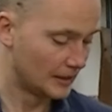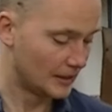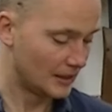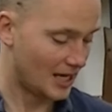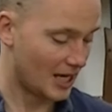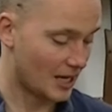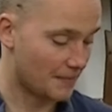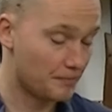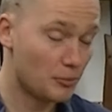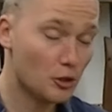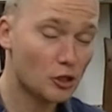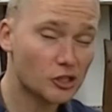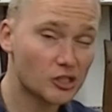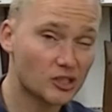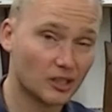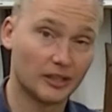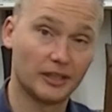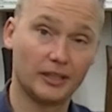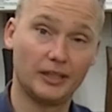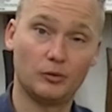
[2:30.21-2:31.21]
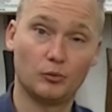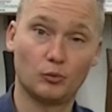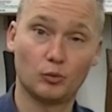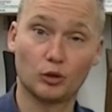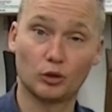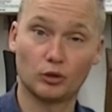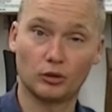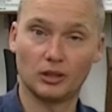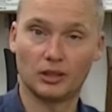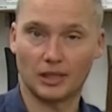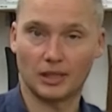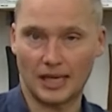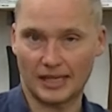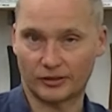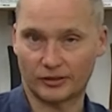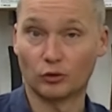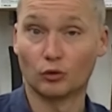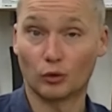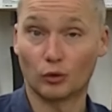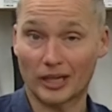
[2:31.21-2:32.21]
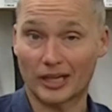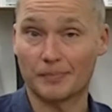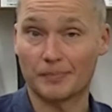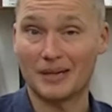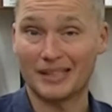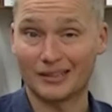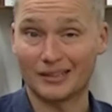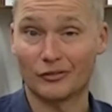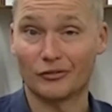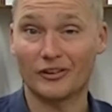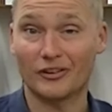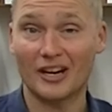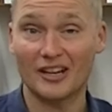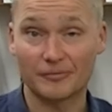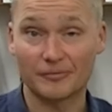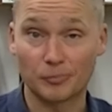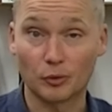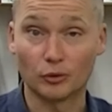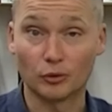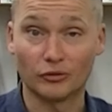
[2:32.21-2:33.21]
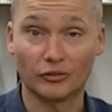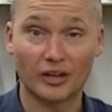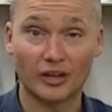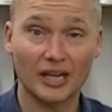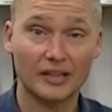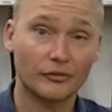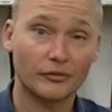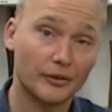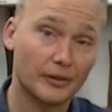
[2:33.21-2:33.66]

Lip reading: I personally would like to recommend the 5.5